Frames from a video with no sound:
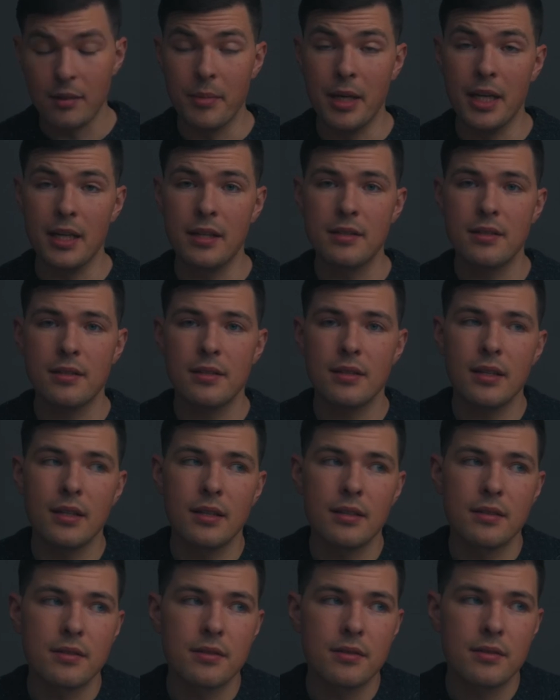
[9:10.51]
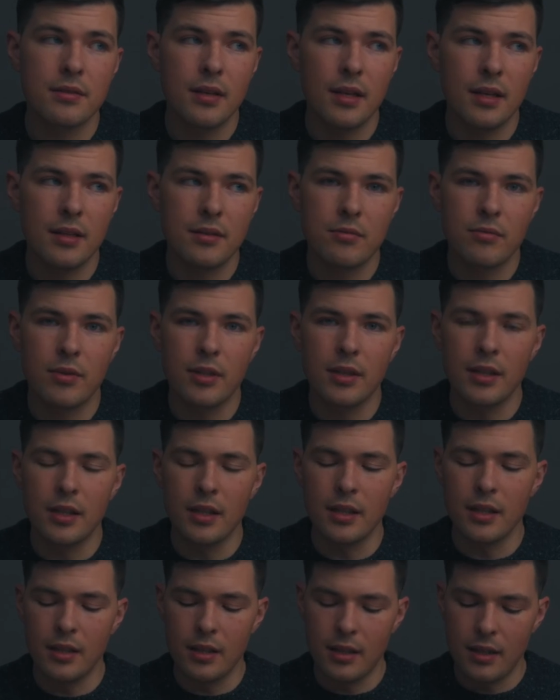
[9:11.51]
makes is really
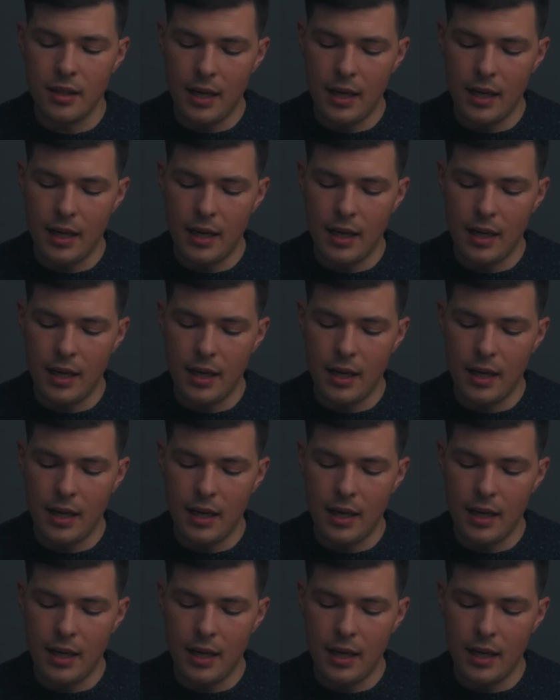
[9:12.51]
good,